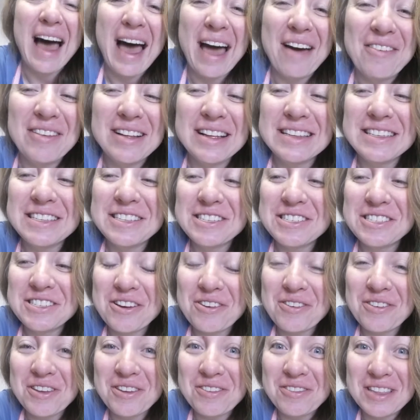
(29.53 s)
I wanted to
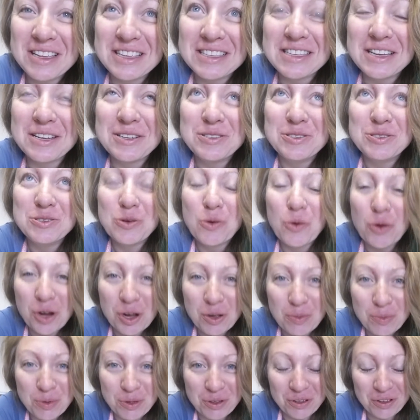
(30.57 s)
show you this
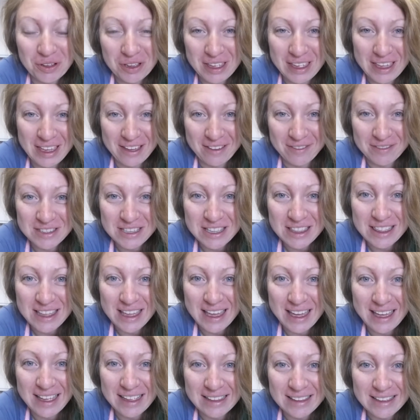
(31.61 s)
adorable gift
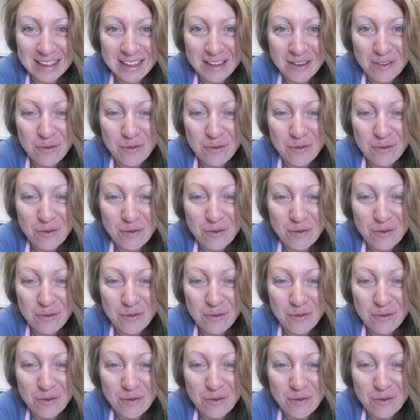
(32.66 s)
that